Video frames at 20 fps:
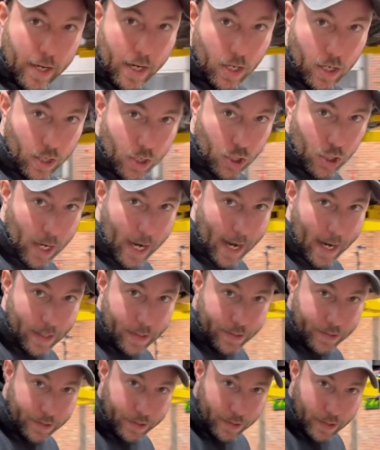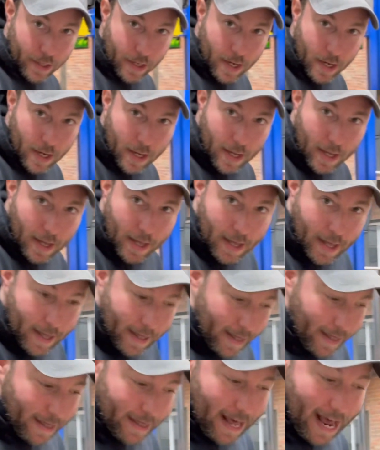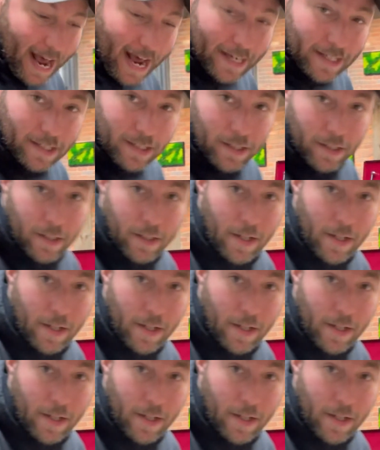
good chance that